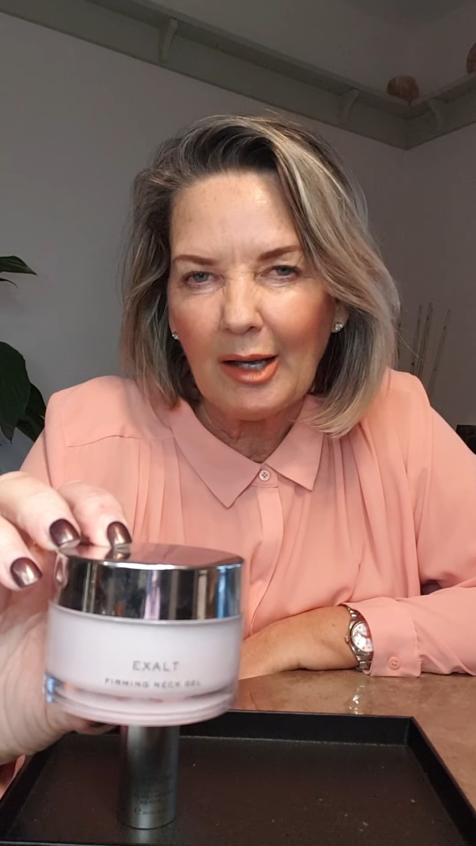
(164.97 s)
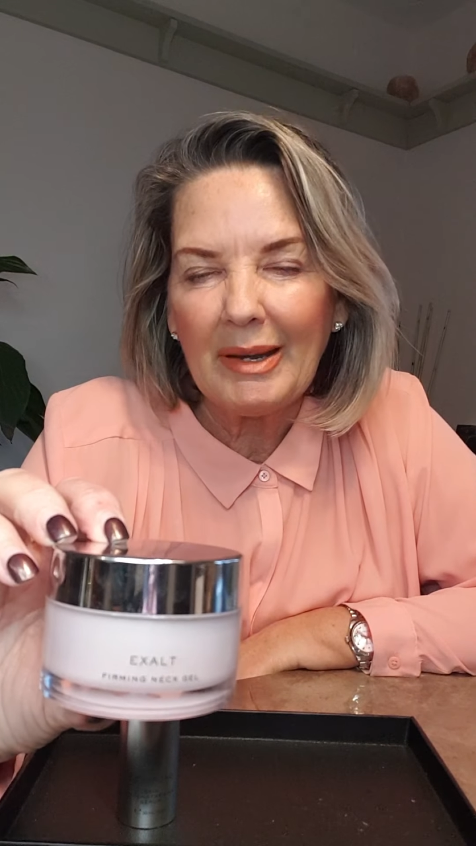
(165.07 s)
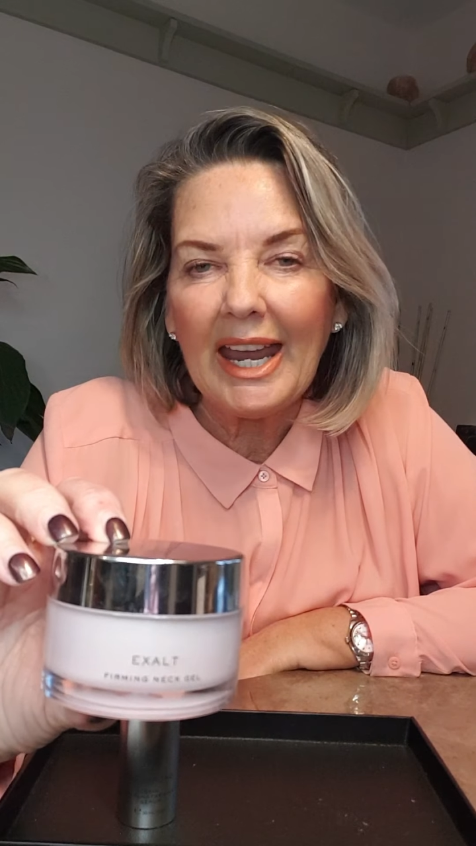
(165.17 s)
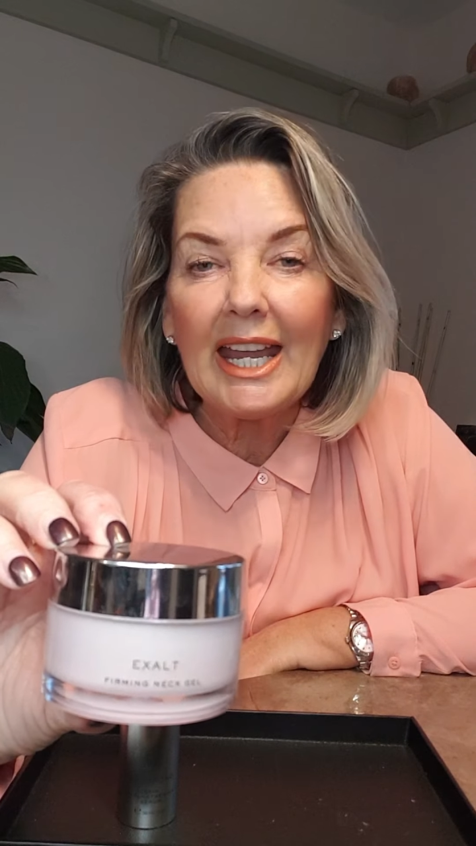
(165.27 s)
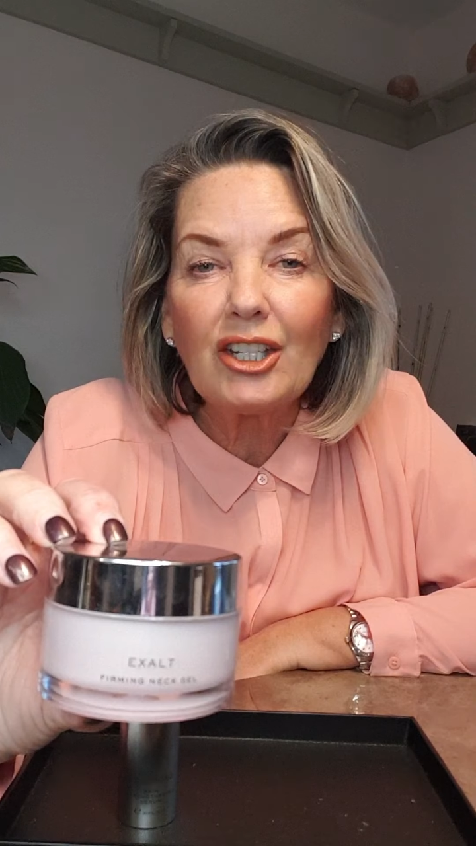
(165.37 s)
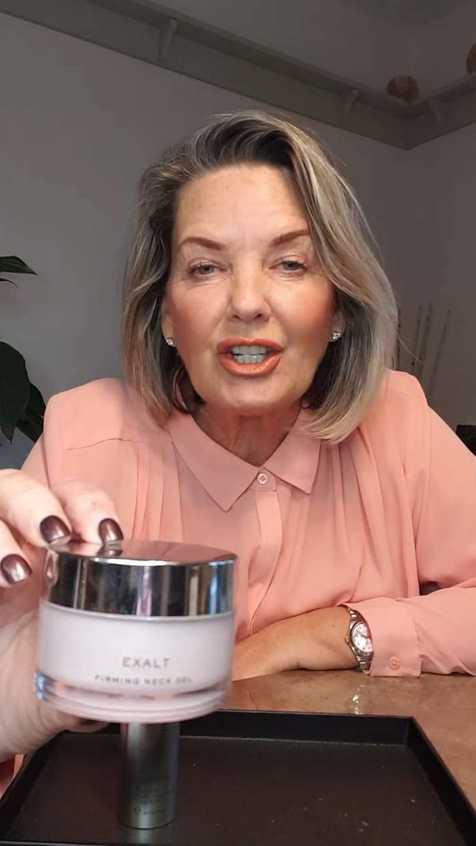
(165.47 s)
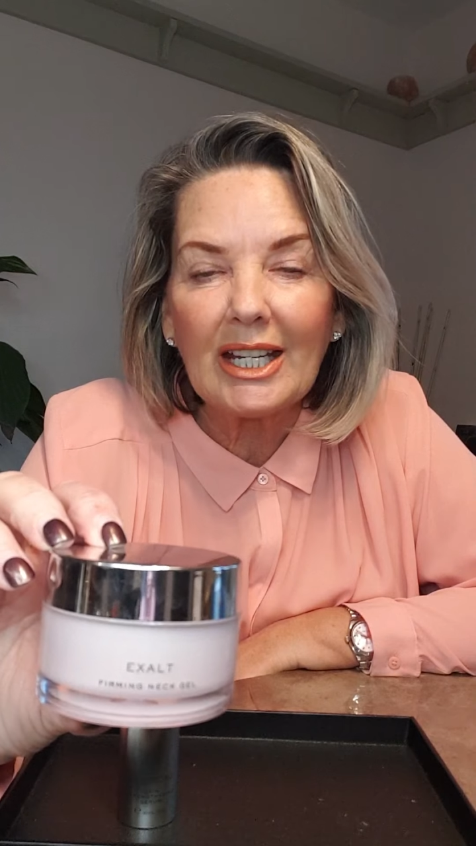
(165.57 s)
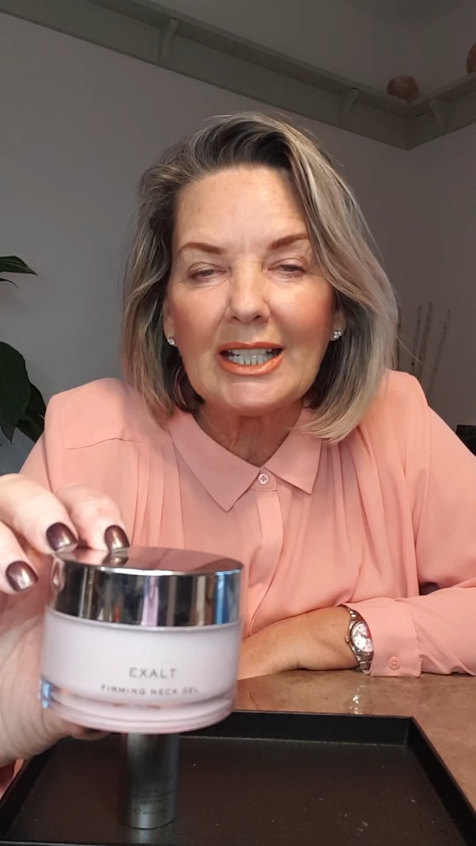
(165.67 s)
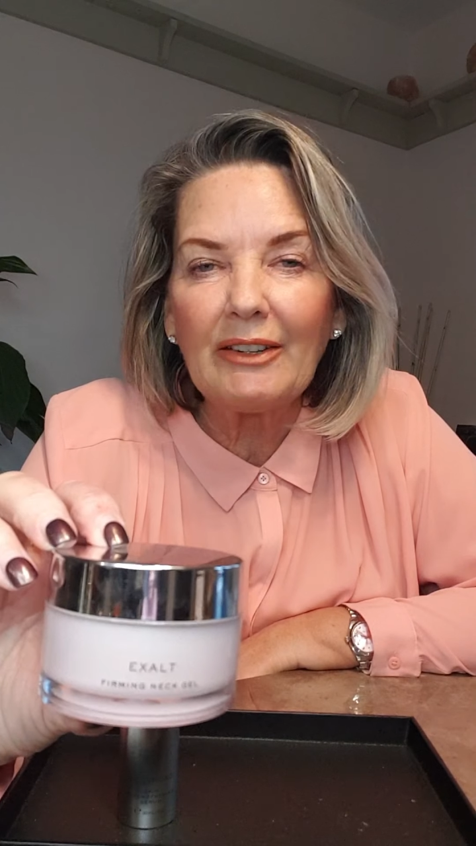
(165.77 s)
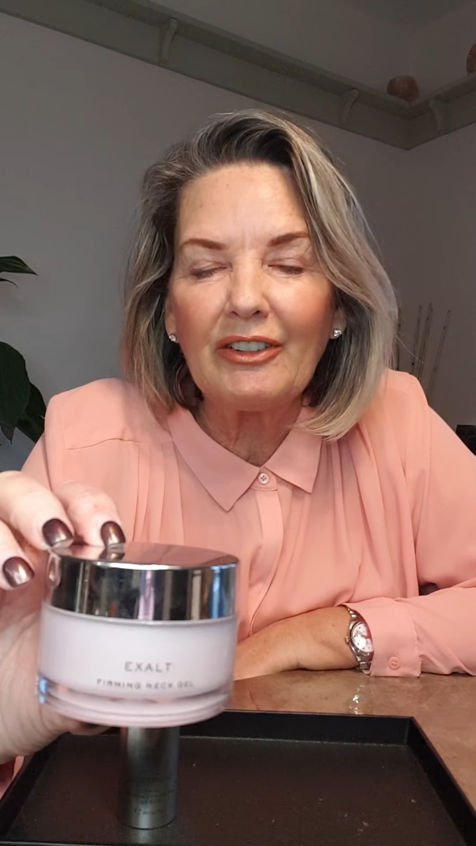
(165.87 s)

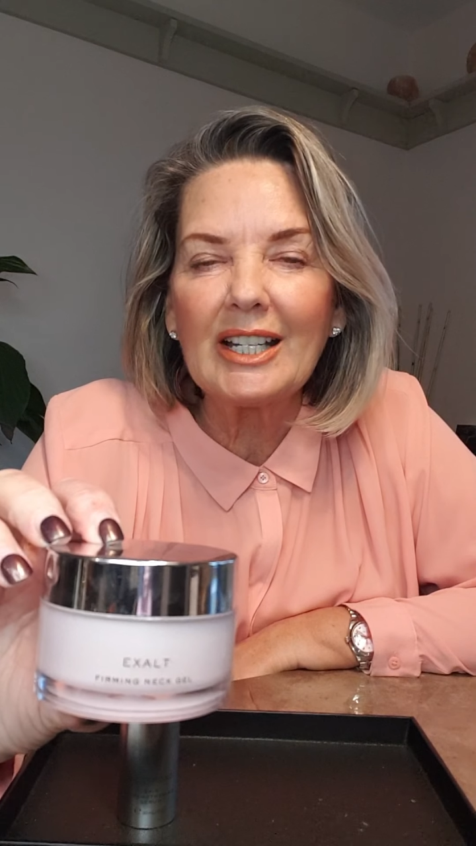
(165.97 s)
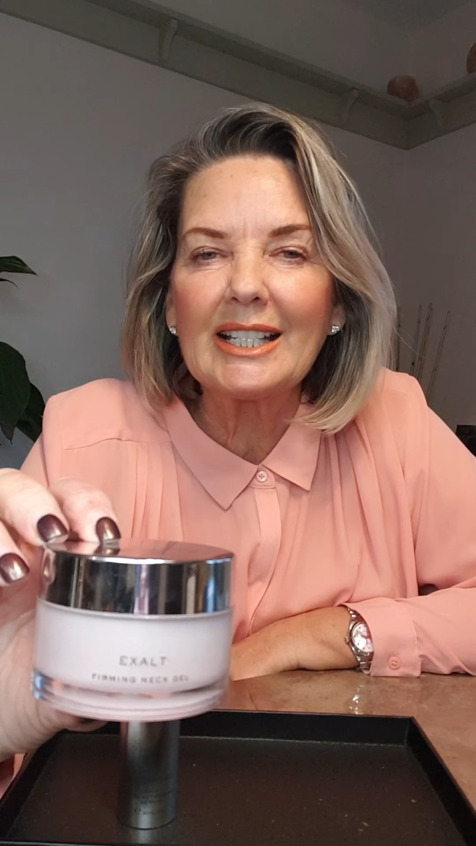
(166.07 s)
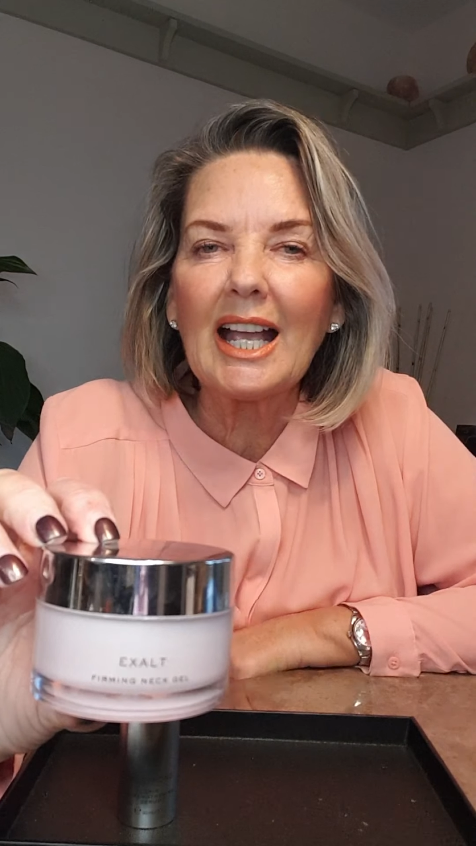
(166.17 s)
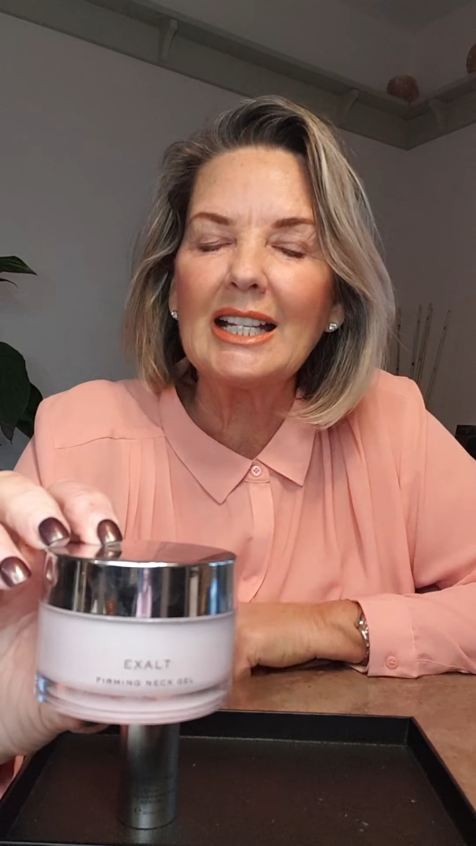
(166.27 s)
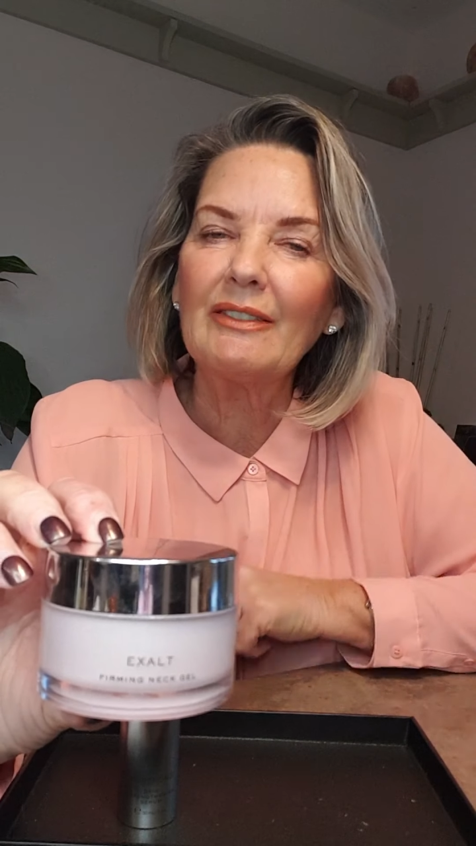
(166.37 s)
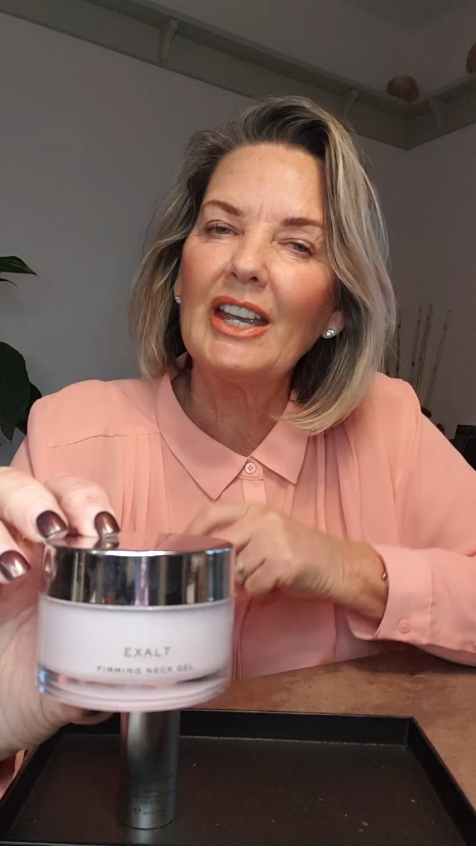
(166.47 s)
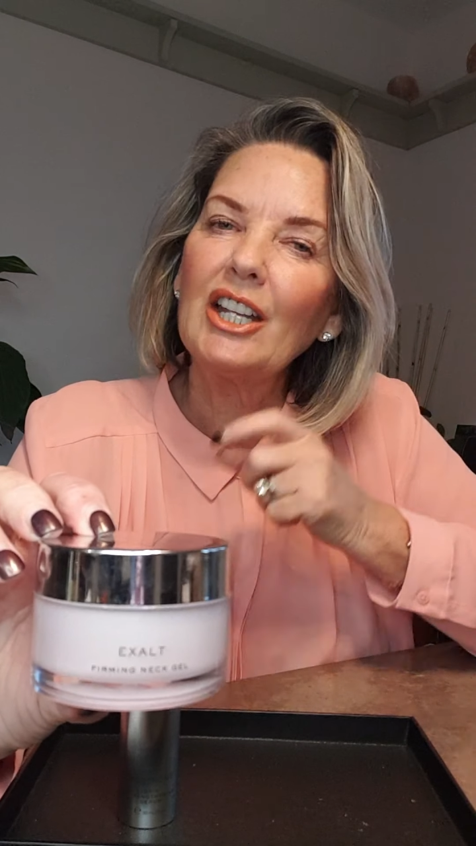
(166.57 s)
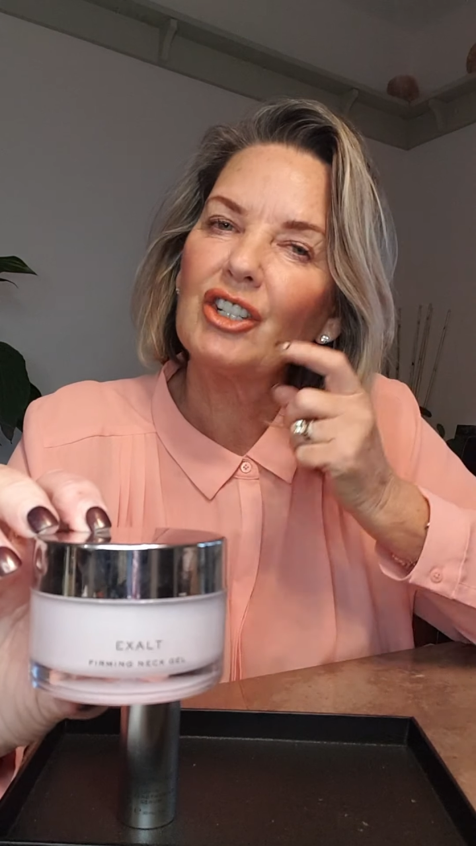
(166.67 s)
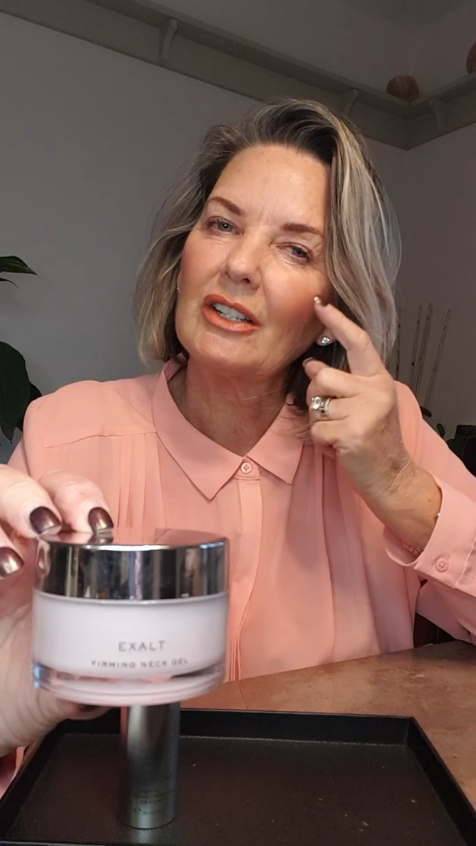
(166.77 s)
aging. Your first signs of aging,